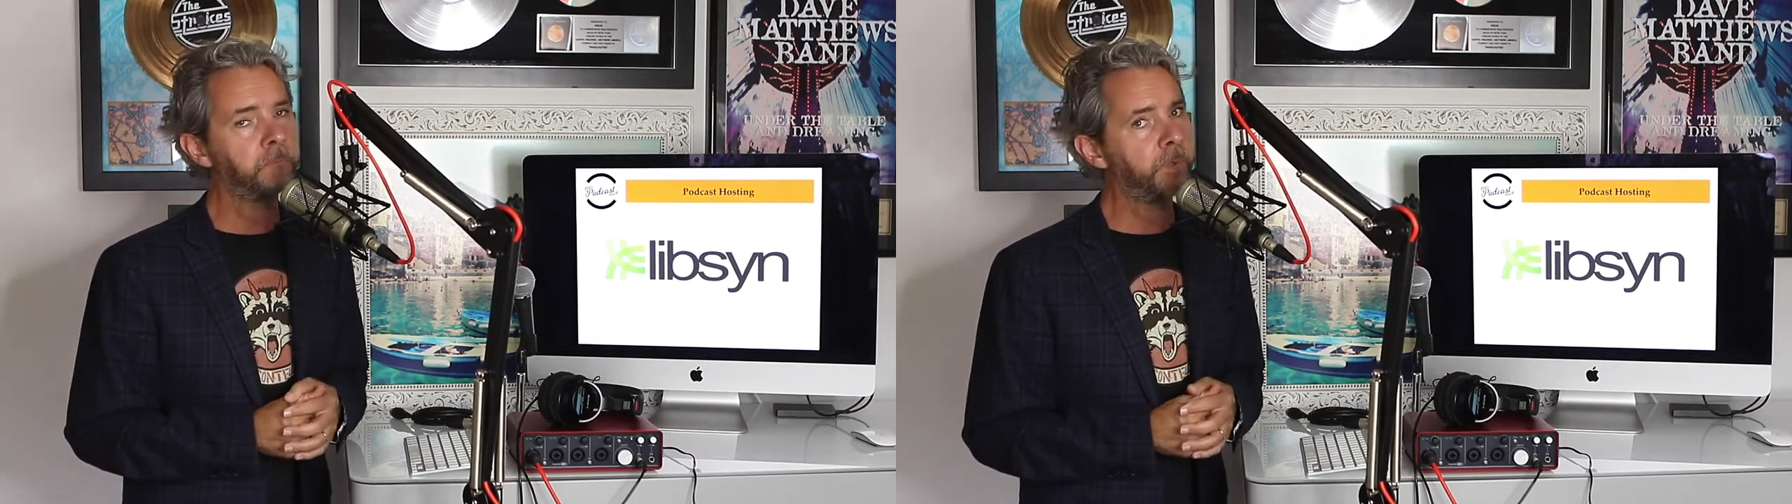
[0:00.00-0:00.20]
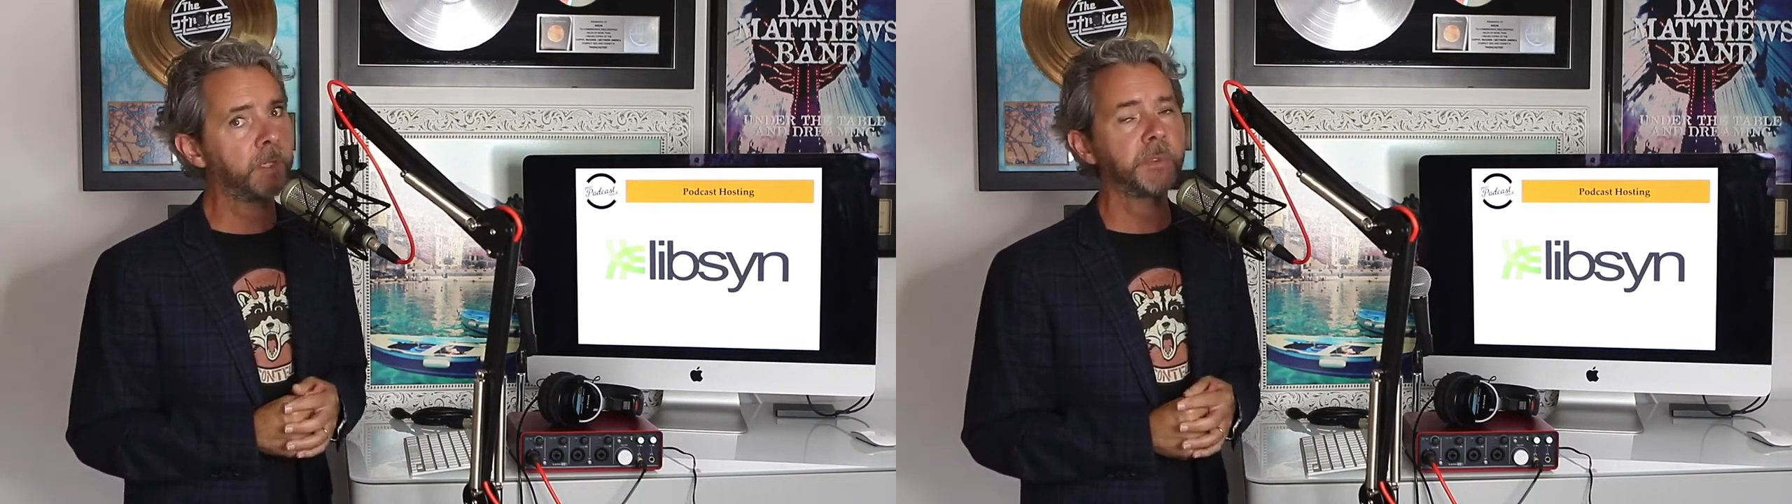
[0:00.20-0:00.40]

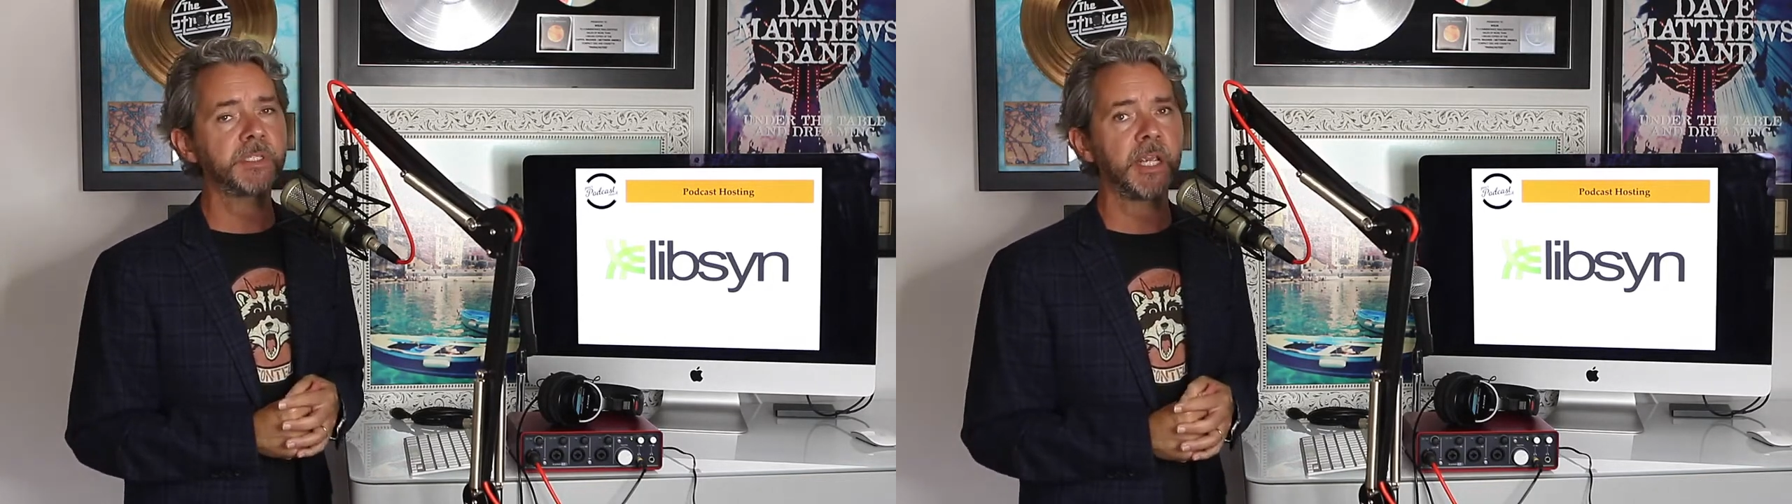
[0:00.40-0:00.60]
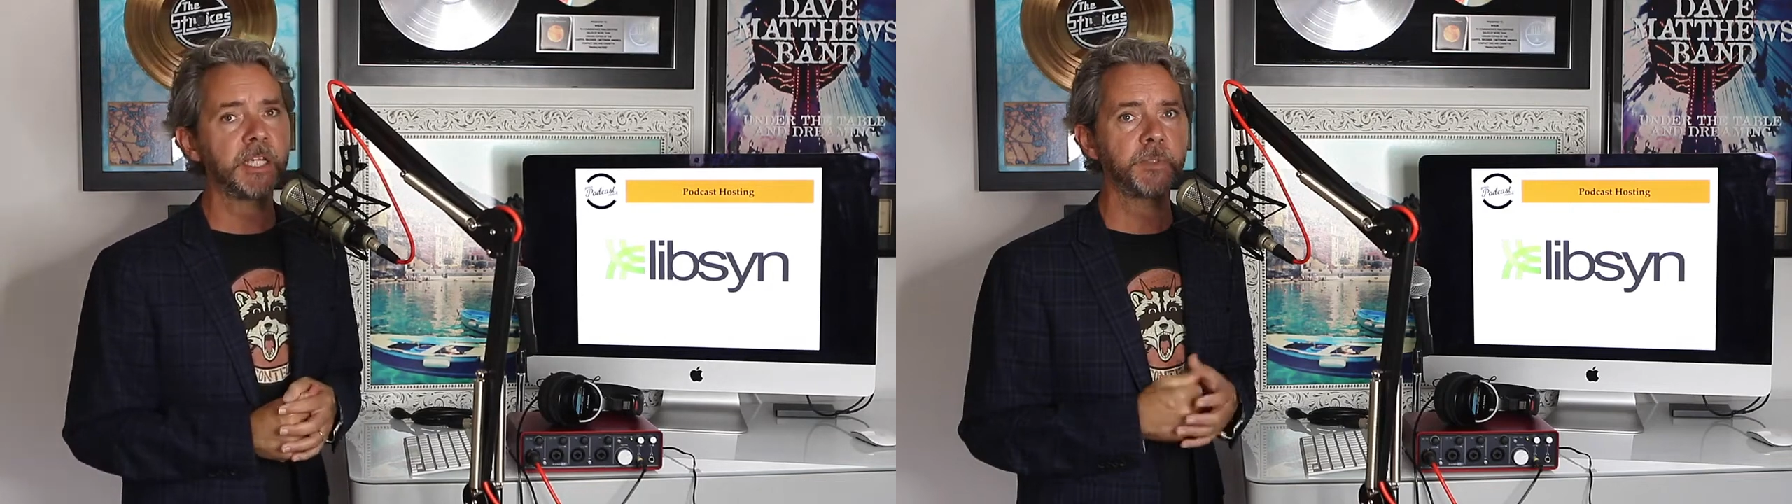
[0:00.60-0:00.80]
Big
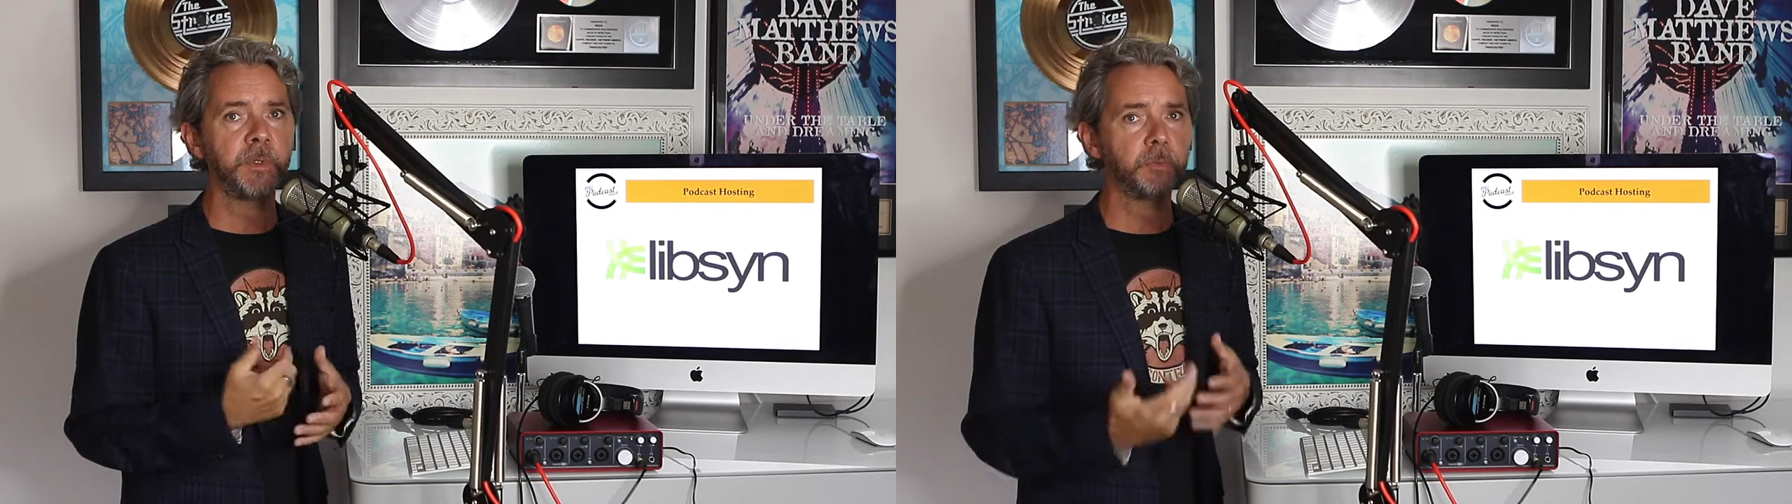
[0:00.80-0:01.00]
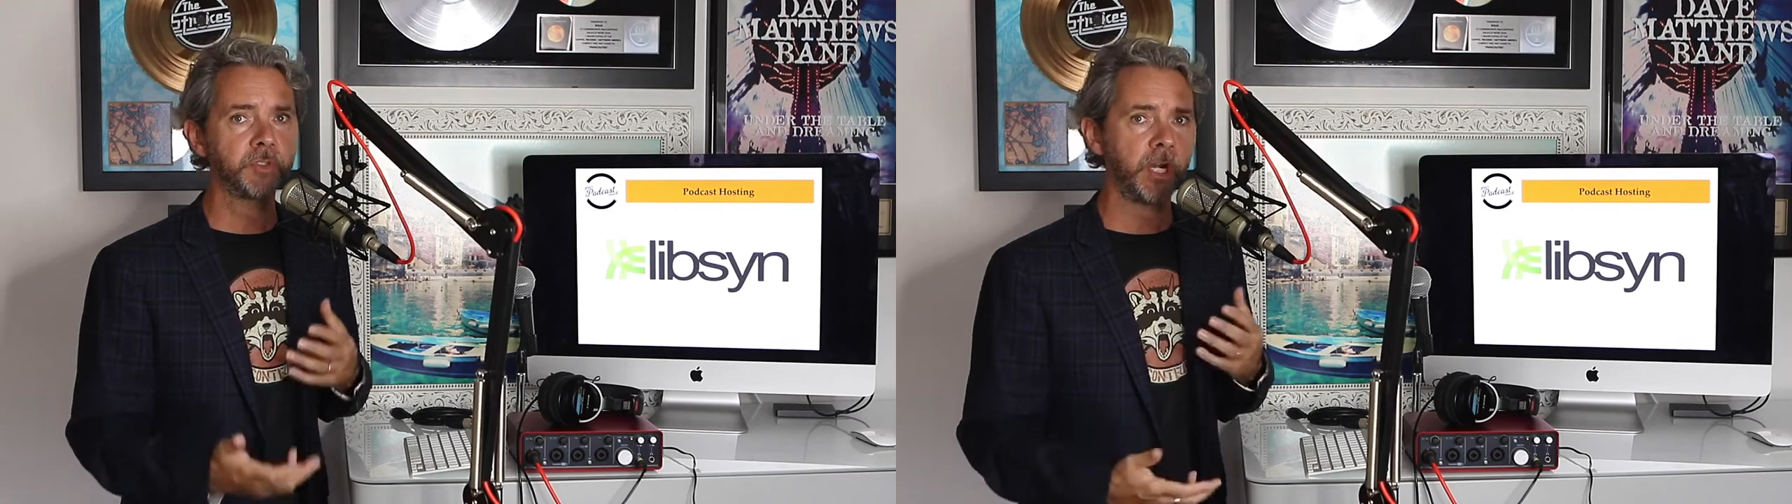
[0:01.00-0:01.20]
mistake is
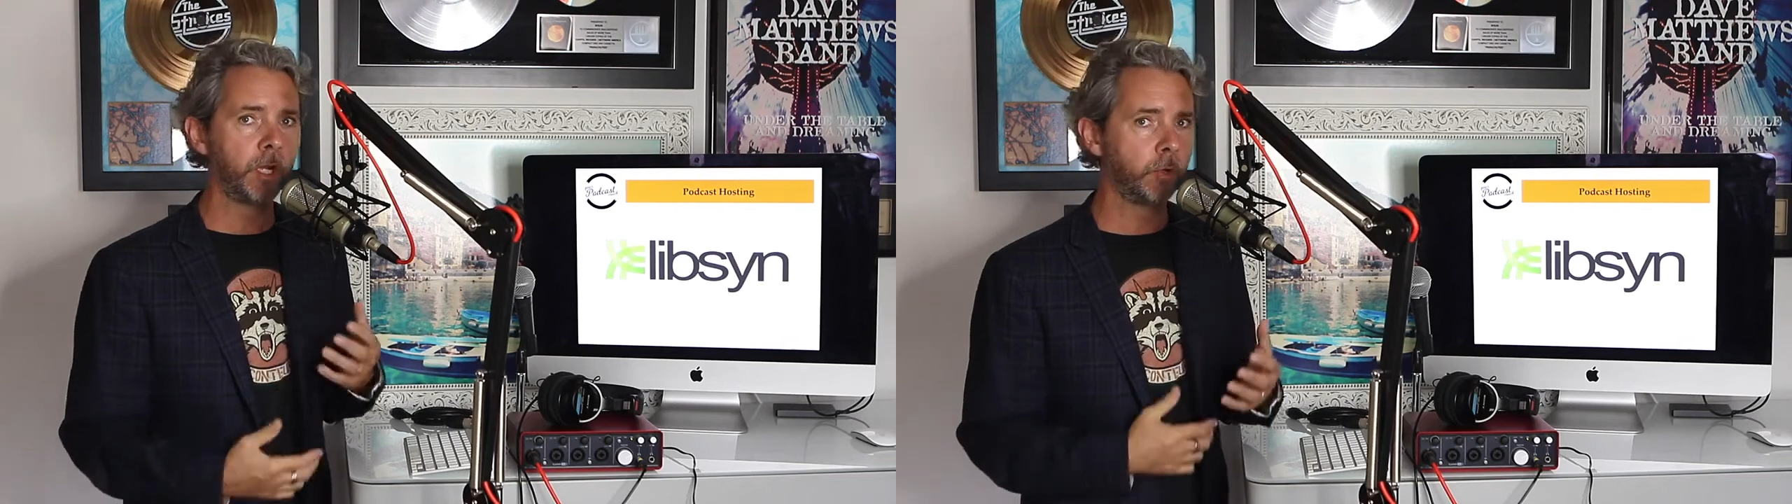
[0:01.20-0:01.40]
people try to